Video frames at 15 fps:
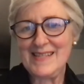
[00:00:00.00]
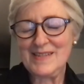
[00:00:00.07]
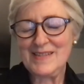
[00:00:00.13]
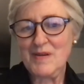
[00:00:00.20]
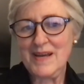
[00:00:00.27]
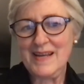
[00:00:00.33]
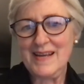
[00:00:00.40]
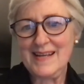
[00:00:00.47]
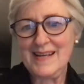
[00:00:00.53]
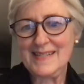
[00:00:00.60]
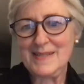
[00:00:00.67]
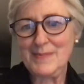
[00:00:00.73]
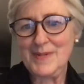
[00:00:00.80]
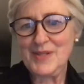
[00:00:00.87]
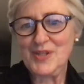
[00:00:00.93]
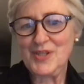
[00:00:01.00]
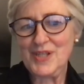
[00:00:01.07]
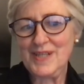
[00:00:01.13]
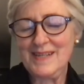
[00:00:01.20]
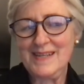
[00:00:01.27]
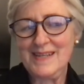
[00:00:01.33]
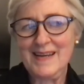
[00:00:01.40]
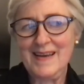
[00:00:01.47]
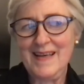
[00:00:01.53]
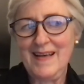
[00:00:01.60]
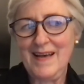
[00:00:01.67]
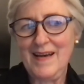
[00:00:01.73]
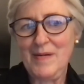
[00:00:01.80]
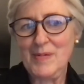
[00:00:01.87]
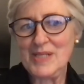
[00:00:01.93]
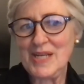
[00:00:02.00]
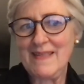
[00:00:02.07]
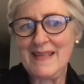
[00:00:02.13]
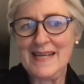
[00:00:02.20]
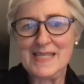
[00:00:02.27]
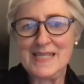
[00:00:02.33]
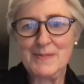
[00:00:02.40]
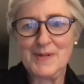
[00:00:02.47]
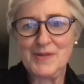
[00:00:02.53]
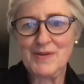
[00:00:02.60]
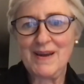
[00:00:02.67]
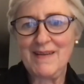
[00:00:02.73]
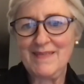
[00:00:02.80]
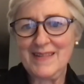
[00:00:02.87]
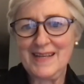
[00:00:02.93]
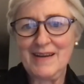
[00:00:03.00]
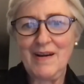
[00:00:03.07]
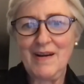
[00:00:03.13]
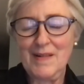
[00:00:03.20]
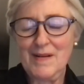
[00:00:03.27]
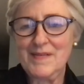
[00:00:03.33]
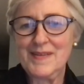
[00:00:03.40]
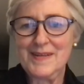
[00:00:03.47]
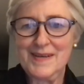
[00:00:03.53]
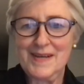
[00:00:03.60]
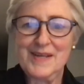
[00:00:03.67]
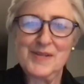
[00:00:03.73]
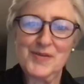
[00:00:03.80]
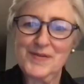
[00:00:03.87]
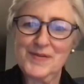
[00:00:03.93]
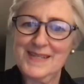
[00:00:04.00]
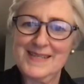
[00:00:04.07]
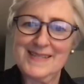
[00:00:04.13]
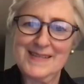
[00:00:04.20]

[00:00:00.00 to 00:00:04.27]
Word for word: this great exhibition, uh, which I think has been traveling all over the country.